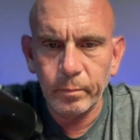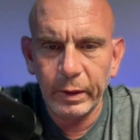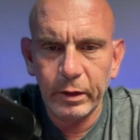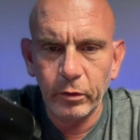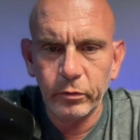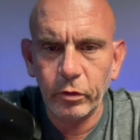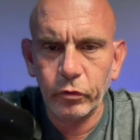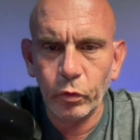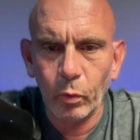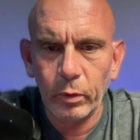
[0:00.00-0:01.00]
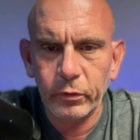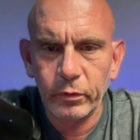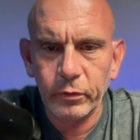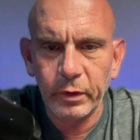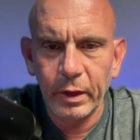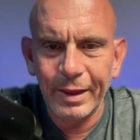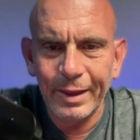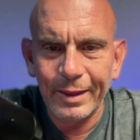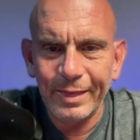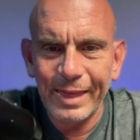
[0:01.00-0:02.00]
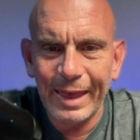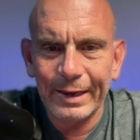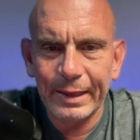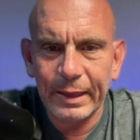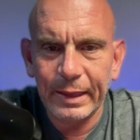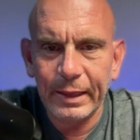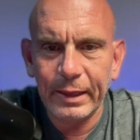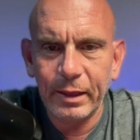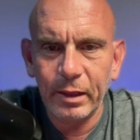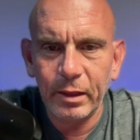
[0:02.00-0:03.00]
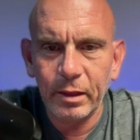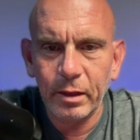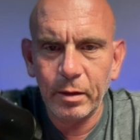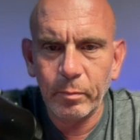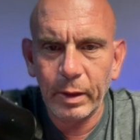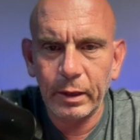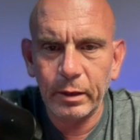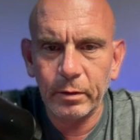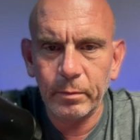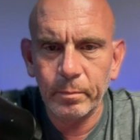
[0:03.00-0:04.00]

Because of the choices that he made.